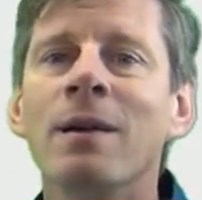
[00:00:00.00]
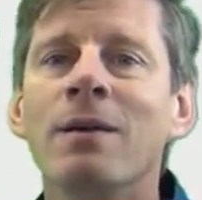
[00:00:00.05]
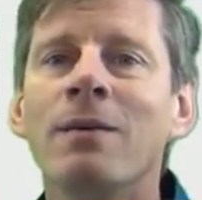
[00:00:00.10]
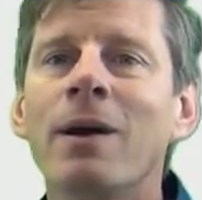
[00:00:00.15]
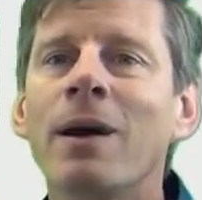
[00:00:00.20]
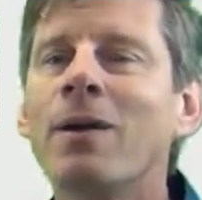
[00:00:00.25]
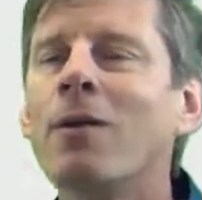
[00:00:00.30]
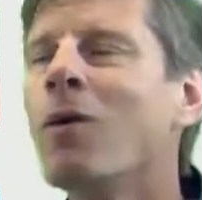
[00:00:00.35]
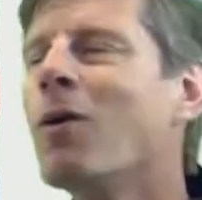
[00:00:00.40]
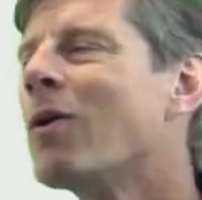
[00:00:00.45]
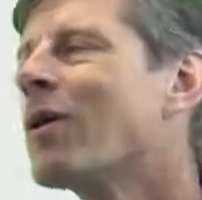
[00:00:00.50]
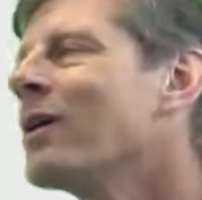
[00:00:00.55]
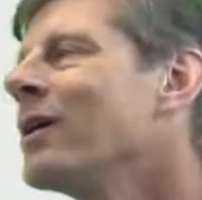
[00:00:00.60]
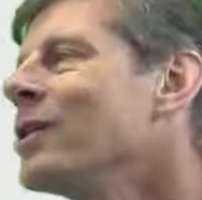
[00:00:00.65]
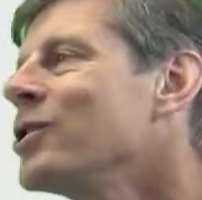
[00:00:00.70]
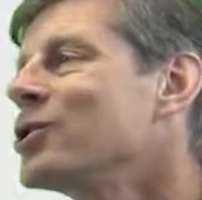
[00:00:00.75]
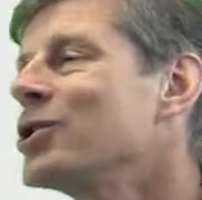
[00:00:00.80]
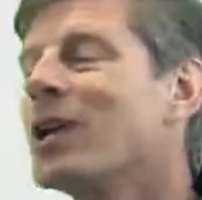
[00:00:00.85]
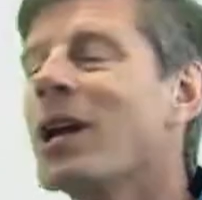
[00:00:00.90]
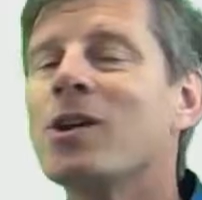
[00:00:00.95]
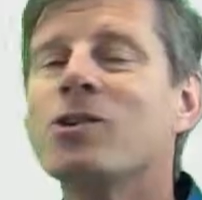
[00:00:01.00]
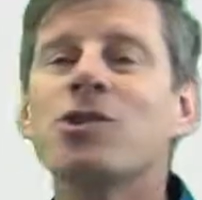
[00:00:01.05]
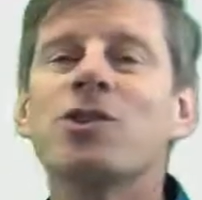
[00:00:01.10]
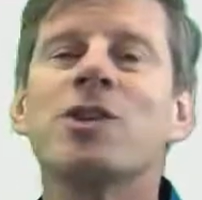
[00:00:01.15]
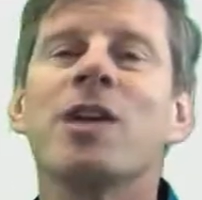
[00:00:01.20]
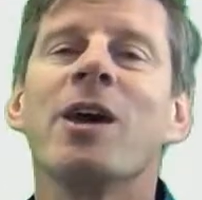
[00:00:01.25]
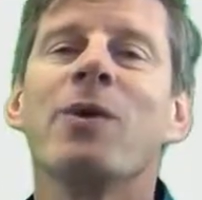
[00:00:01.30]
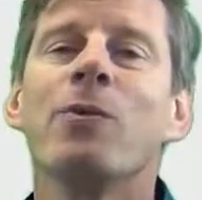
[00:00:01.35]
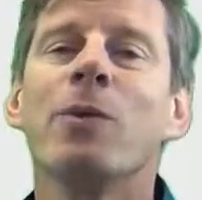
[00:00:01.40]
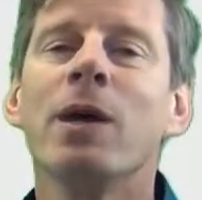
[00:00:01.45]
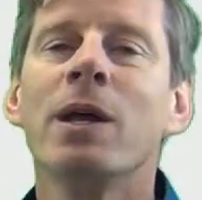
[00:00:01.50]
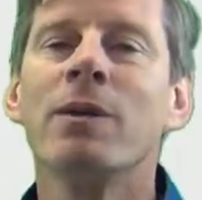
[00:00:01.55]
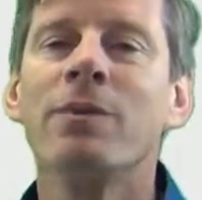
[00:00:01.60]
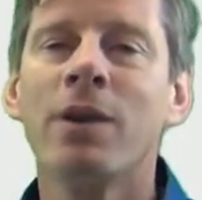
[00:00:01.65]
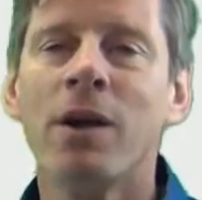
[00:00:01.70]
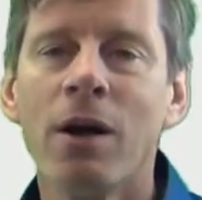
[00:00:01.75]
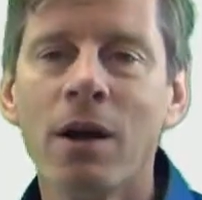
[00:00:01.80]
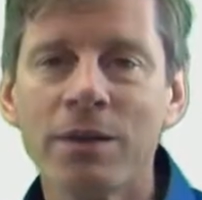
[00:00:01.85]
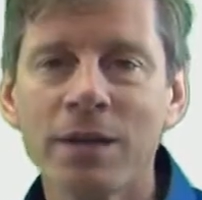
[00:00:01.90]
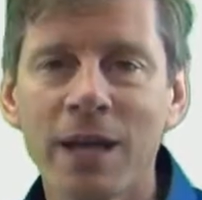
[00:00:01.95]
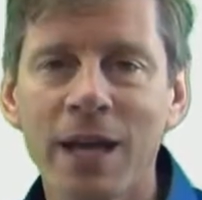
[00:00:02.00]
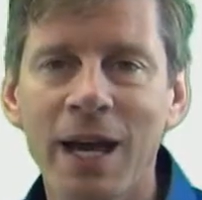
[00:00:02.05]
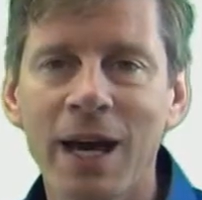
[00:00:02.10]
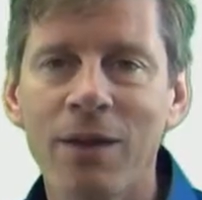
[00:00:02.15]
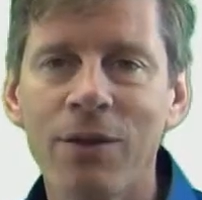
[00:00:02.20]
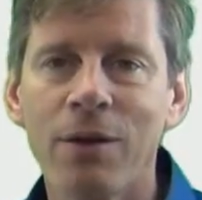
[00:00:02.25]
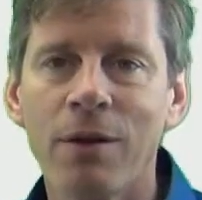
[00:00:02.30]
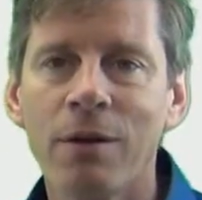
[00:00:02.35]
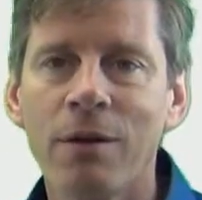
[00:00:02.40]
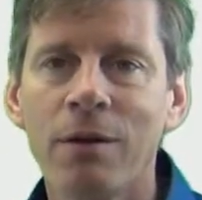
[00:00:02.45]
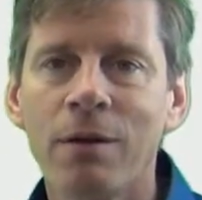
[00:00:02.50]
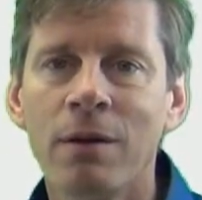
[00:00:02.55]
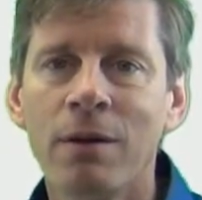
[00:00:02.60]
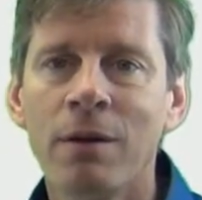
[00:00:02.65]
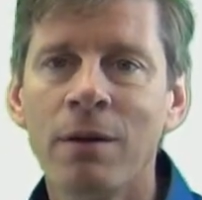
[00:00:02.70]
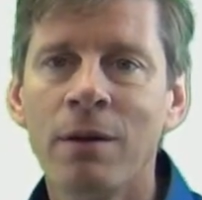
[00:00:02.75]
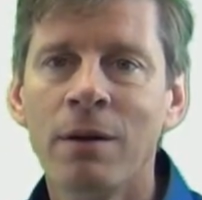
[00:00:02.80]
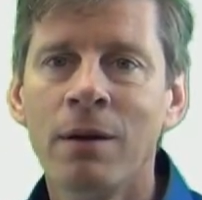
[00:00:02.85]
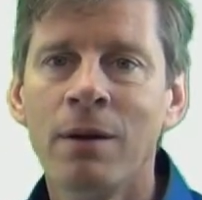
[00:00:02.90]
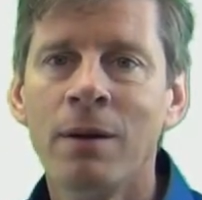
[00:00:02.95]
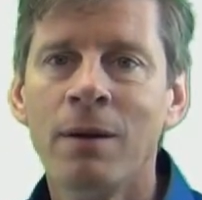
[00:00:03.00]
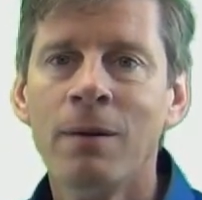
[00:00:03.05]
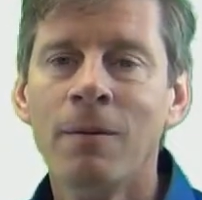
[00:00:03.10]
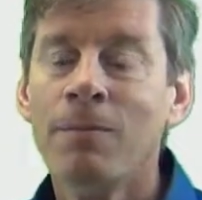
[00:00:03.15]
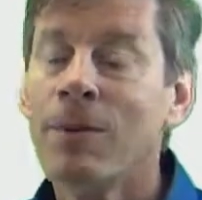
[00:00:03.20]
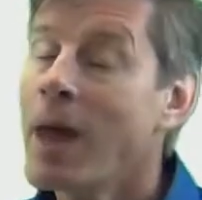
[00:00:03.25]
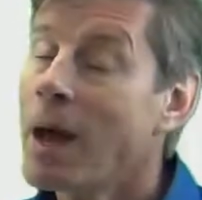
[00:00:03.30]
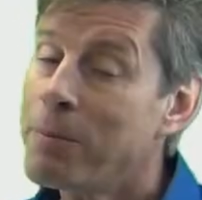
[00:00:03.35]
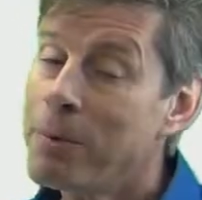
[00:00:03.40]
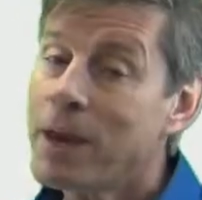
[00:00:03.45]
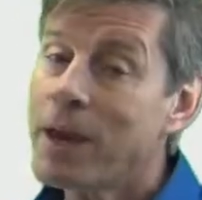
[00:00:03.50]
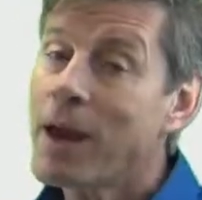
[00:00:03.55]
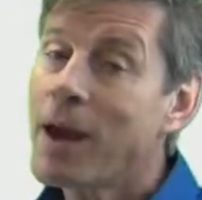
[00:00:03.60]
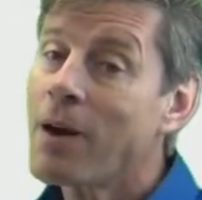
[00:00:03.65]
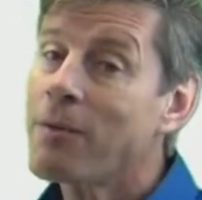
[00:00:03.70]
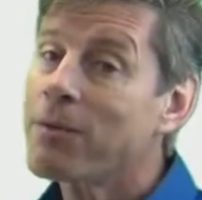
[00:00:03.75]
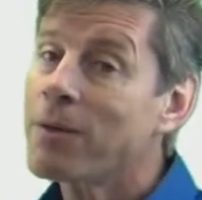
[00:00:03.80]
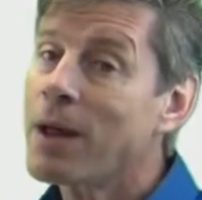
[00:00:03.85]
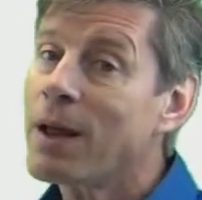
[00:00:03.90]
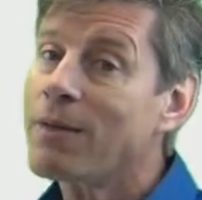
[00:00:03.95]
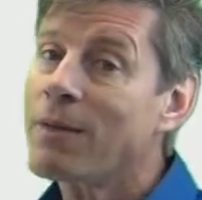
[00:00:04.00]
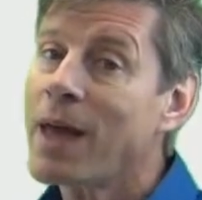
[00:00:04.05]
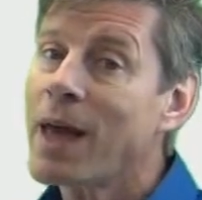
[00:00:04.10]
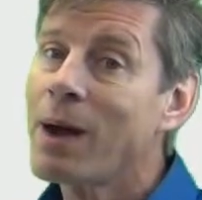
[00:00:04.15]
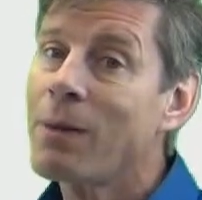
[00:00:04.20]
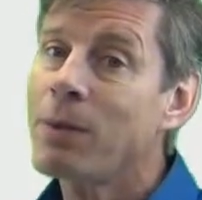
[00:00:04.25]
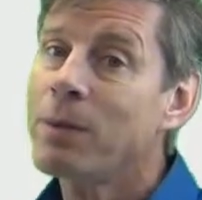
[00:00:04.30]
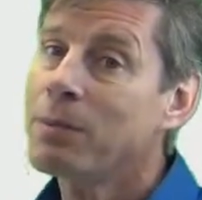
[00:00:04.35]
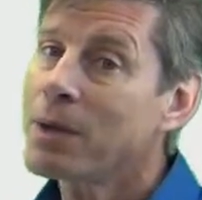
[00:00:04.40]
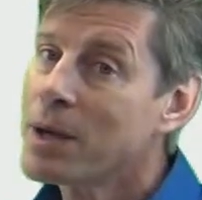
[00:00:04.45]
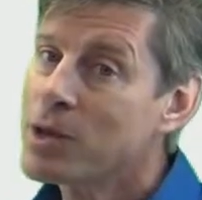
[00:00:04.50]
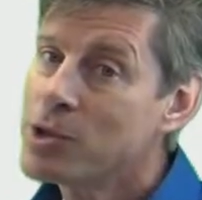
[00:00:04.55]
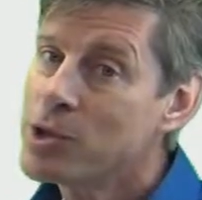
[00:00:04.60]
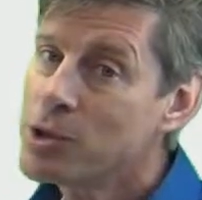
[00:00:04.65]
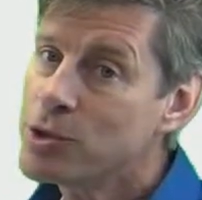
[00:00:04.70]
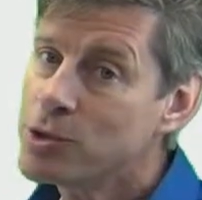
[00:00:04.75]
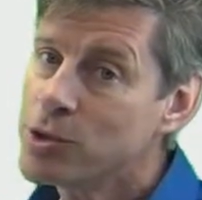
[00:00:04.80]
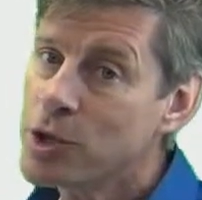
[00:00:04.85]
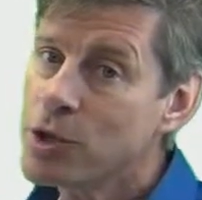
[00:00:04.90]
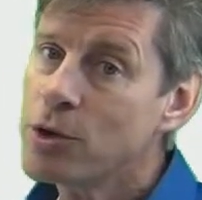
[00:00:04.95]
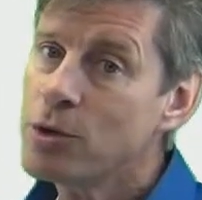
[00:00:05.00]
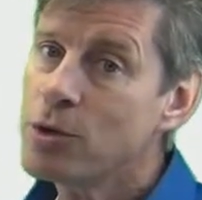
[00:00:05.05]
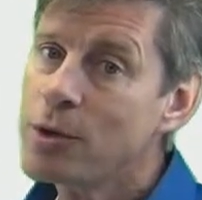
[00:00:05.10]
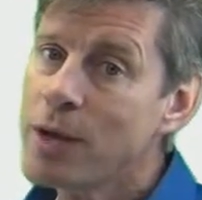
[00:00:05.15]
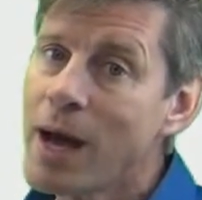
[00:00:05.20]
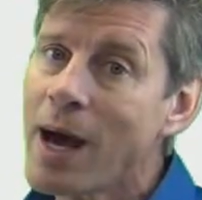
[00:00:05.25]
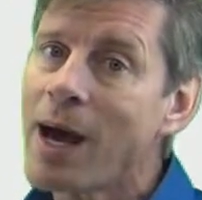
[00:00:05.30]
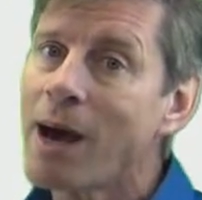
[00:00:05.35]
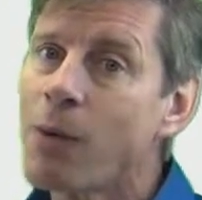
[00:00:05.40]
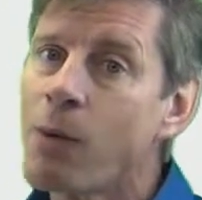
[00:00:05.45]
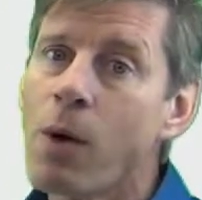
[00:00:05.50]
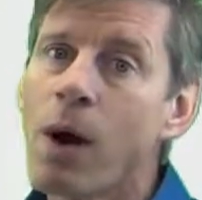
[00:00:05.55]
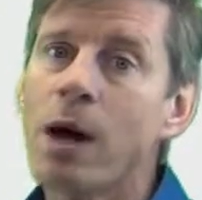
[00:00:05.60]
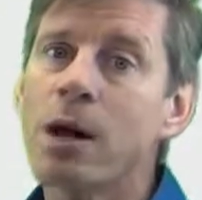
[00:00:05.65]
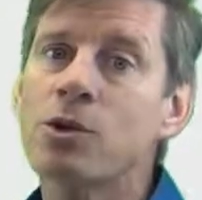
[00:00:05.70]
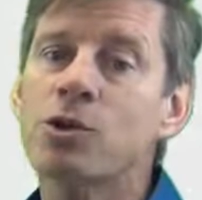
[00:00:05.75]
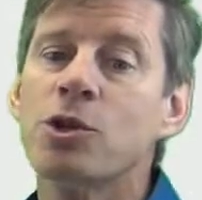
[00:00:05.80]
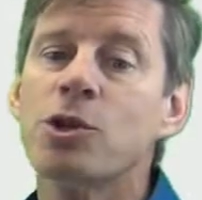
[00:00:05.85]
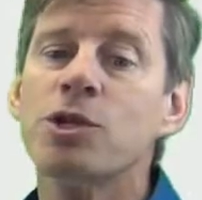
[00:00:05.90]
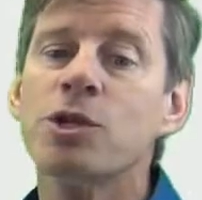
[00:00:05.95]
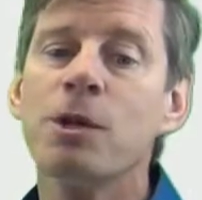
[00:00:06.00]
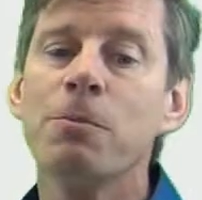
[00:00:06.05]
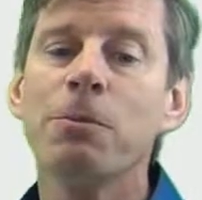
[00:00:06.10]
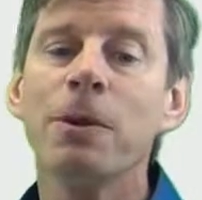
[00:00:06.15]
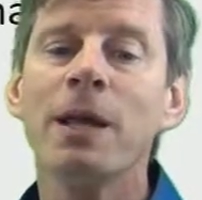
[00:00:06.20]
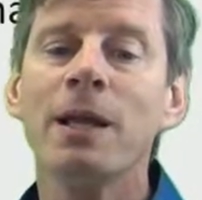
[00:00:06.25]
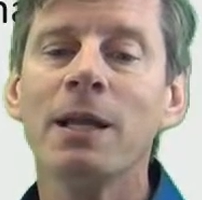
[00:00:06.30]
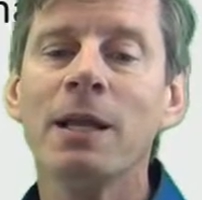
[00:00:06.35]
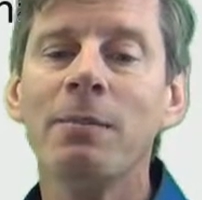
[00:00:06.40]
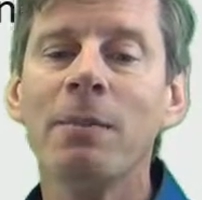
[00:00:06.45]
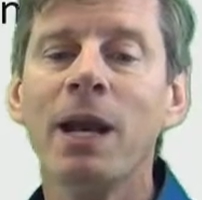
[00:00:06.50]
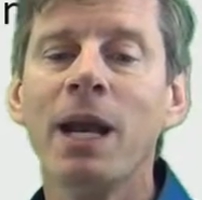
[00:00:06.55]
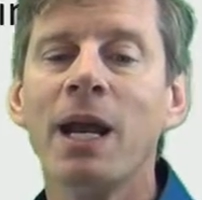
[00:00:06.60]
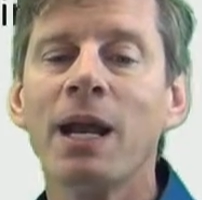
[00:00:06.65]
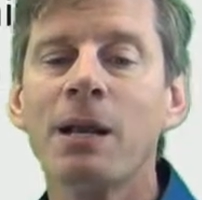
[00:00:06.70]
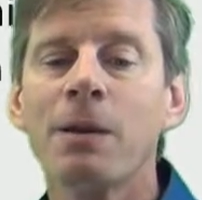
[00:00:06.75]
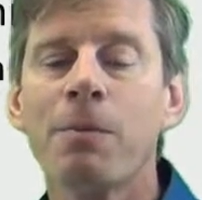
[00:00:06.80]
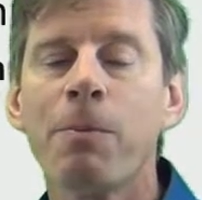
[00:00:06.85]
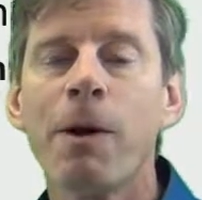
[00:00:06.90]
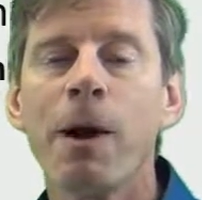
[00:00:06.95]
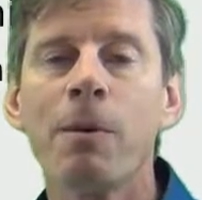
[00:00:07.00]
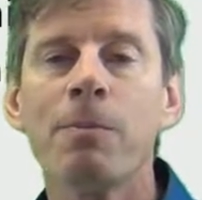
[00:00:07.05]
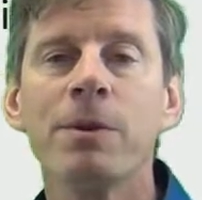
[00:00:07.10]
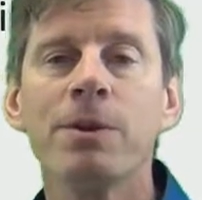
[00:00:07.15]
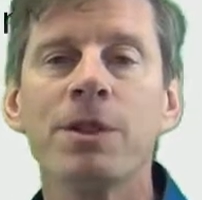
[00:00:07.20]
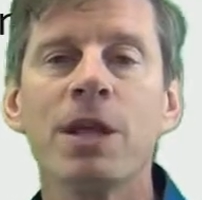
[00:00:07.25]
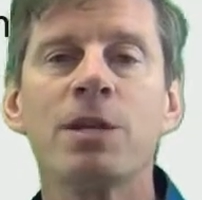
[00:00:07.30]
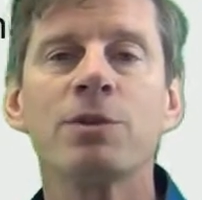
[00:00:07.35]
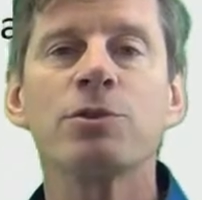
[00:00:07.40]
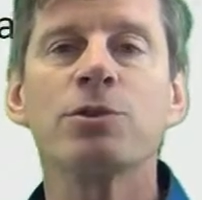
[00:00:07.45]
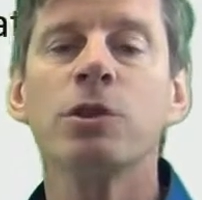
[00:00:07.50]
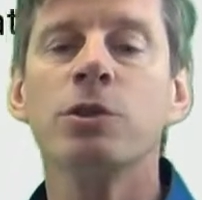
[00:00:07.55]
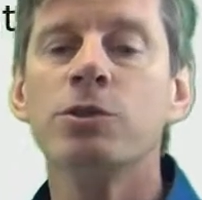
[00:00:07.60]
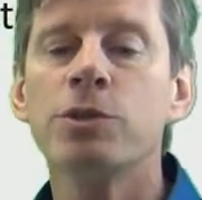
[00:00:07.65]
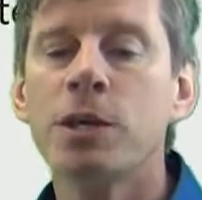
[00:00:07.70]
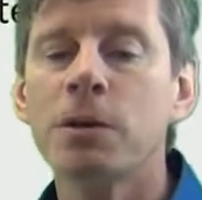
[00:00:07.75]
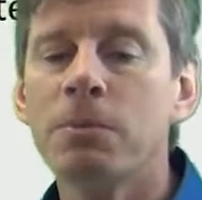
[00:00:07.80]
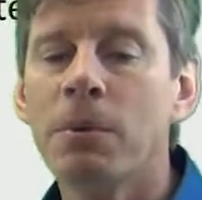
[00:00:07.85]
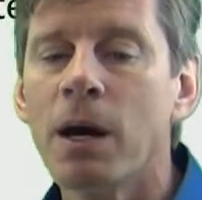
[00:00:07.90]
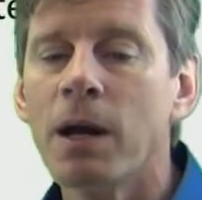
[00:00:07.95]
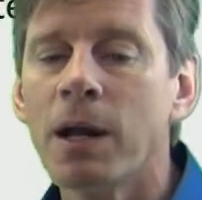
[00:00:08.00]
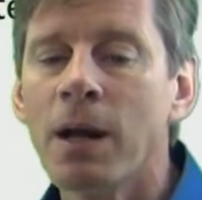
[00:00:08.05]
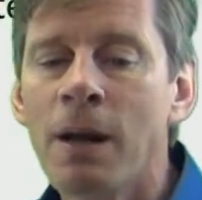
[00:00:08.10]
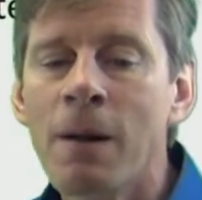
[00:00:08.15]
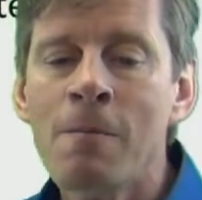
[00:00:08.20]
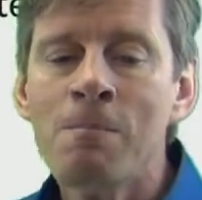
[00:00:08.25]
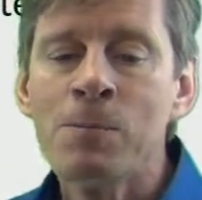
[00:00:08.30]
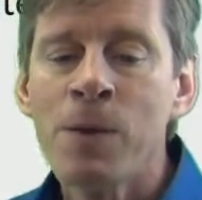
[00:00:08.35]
Right? Or should I just get rid of it altogether? Now, be careful on that one, because you do not want to just simply eliminate a department that's losing money.